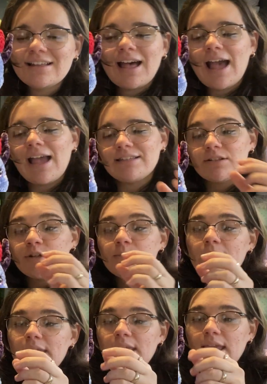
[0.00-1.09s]
I started
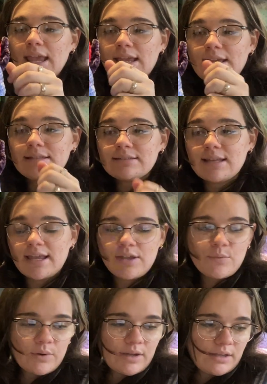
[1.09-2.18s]
making a
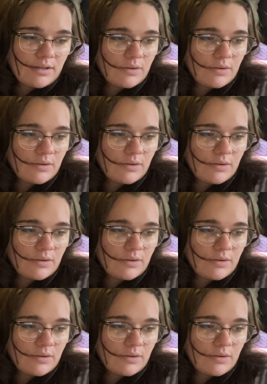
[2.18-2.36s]
second one,